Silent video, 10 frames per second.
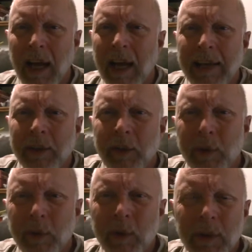I
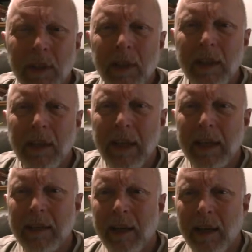knew
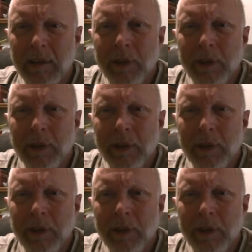the uh,